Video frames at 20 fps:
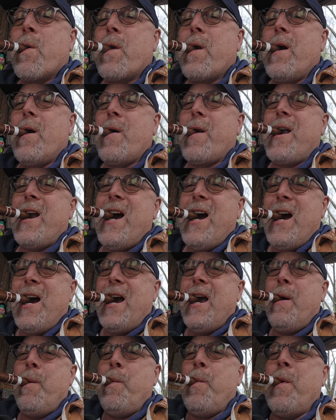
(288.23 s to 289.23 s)
So
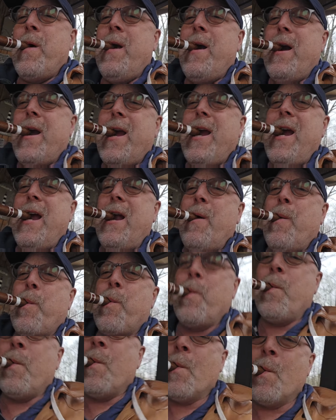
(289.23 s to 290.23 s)
time, again,
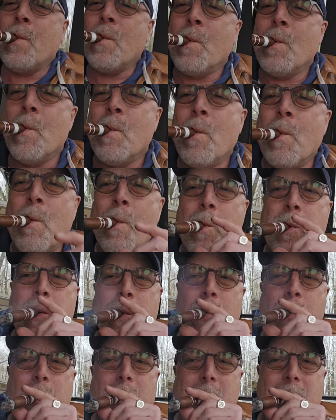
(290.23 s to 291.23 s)

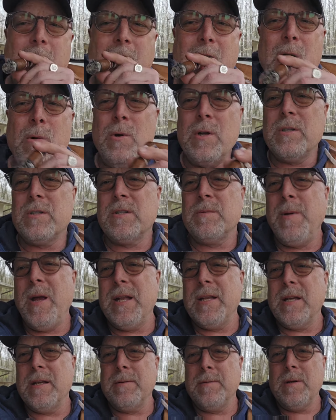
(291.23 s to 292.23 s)
how do you want to
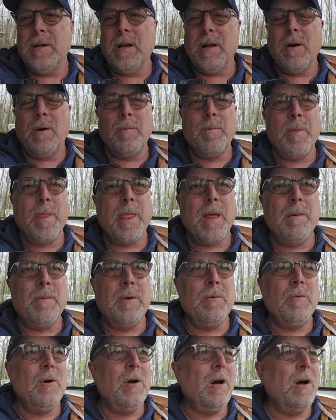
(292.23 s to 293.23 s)
spend it, you know? I
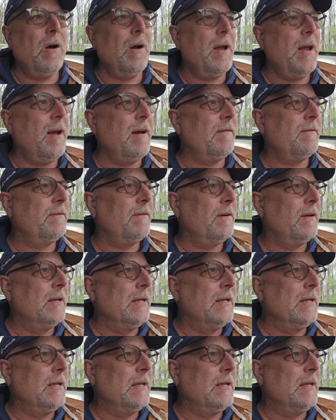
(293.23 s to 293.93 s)
mean, we all have